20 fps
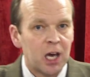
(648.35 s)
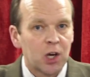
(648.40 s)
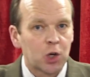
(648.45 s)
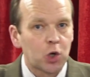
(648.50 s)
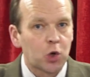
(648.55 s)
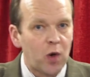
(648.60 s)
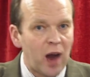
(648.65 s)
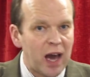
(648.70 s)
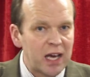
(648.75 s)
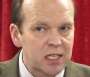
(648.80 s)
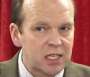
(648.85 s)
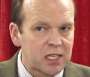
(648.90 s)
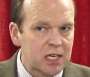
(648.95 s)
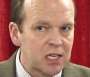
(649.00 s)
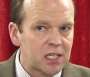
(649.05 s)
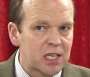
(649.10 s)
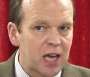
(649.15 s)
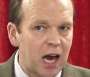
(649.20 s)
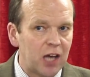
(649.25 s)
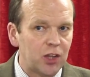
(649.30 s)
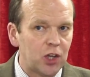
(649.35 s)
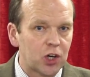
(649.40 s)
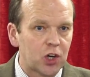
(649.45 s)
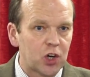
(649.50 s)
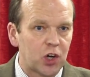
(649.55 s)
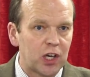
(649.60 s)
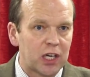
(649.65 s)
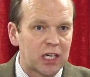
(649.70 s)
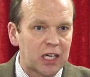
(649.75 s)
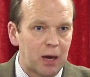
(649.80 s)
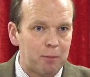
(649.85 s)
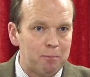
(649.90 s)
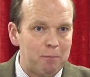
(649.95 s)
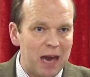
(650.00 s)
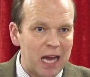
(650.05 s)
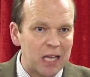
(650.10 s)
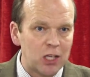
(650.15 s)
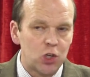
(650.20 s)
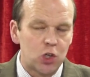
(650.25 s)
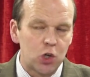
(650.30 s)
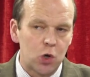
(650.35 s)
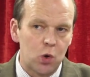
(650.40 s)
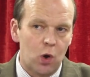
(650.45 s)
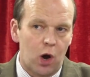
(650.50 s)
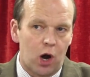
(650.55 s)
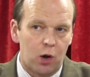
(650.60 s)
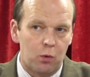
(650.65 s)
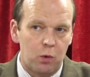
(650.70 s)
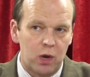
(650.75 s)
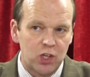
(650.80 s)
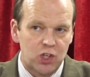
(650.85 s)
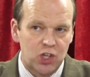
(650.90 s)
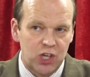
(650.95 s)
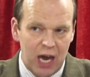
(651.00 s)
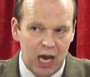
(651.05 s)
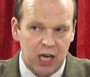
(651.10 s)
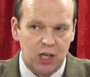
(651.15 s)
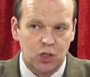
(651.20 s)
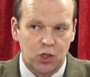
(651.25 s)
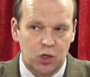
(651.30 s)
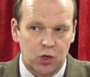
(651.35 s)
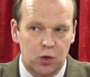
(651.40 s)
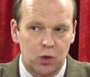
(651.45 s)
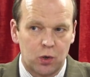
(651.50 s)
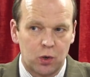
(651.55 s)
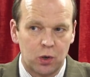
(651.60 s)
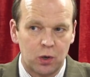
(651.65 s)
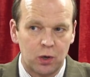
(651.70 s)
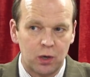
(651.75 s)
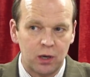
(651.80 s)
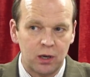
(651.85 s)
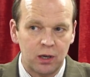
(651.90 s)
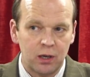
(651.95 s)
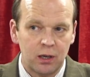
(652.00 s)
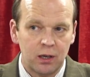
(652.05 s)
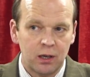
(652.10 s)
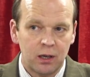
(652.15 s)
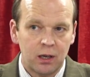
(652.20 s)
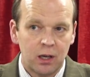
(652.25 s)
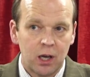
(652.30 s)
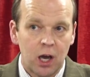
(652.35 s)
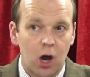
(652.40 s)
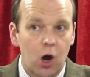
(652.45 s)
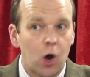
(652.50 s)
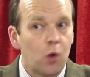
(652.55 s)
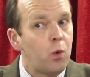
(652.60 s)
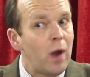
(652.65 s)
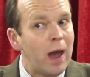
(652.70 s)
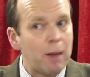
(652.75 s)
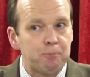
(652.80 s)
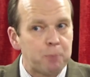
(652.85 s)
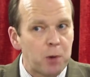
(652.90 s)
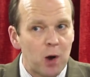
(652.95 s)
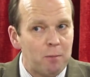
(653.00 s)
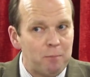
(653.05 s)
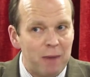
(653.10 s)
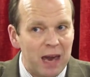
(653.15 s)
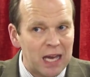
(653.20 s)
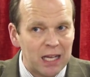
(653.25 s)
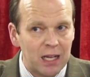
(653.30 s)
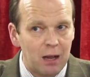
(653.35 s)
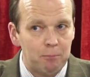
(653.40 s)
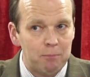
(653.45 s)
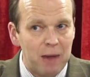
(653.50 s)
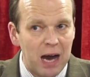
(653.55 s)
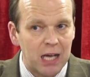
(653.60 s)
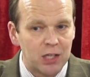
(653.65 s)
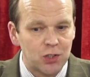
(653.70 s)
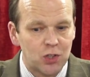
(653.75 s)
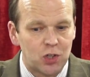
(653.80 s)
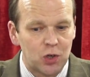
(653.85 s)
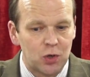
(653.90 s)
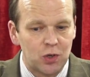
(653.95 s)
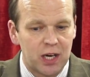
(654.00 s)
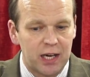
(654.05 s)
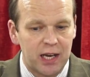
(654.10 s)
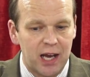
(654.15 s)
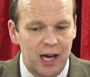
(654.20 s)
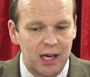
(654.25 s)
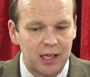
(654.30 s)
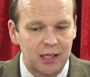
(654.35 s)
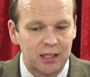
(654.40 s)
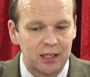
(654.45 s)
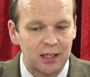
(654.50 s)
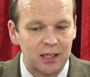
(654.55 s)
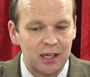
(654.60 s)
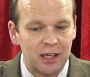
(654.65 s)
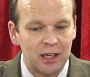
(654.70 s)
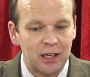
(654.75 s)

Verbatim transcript: Christ is either going to commend you or reject you or reprimand you tonight.